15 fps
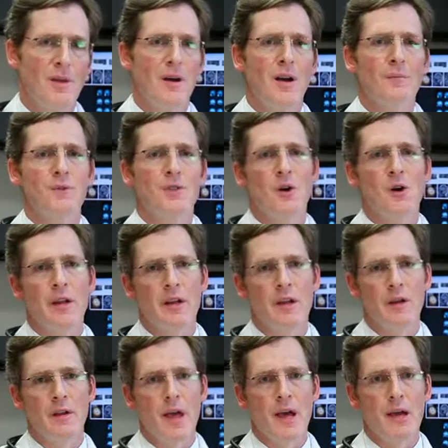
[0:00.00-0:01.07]
Oh, I'm sorry to
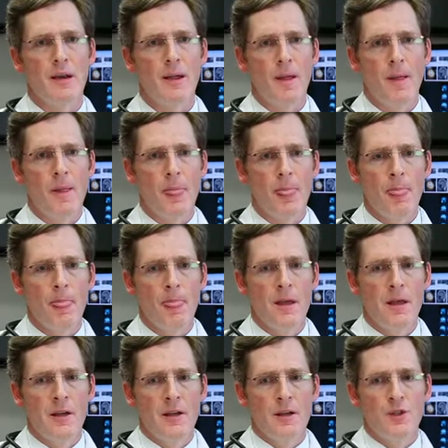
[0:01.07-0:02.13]
hear that.
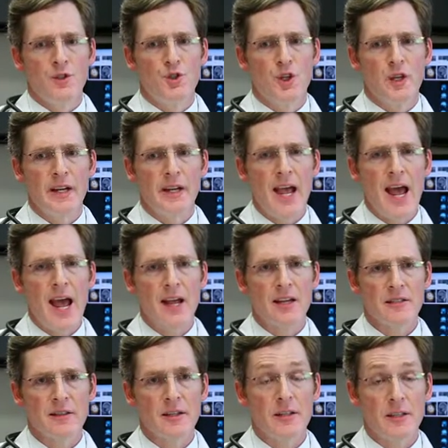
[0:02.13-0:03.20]
Jenny
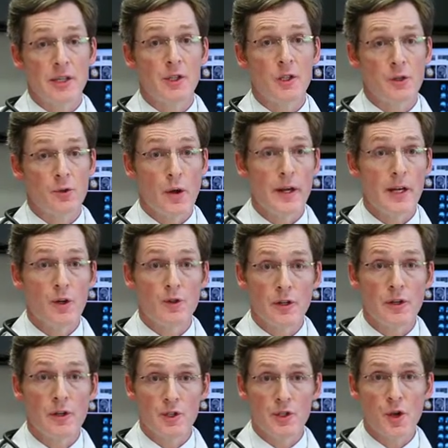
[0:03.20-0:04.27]
has the condition
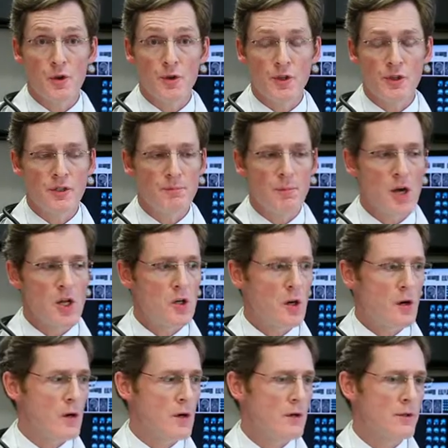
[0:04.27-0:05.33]
craniosynostosis, but
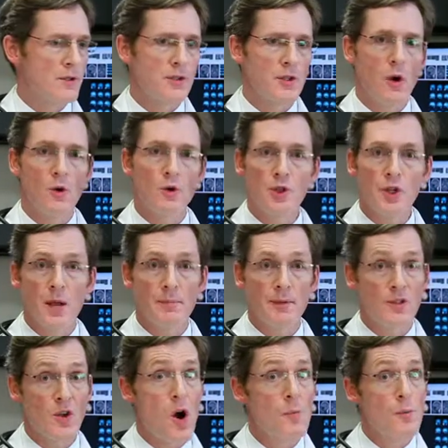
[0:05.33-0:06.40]
her skull shape
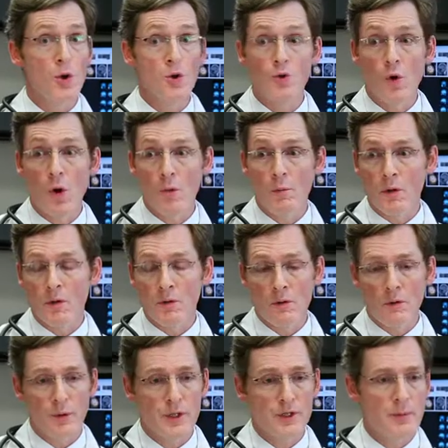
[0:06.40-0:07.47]
is almost normal,
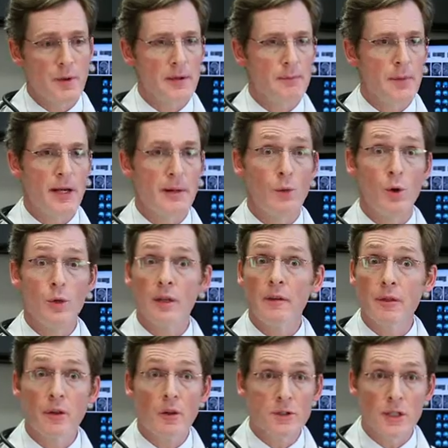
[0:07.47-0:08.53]
which may have made it more
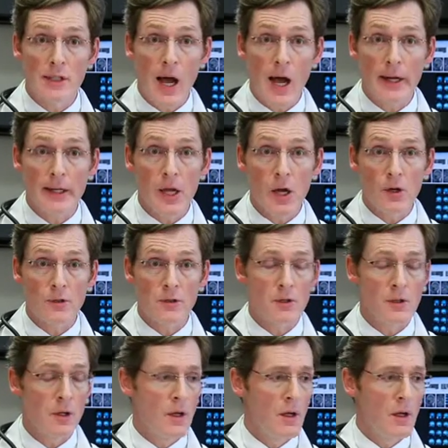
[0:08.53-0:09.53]
difficult to diagnose.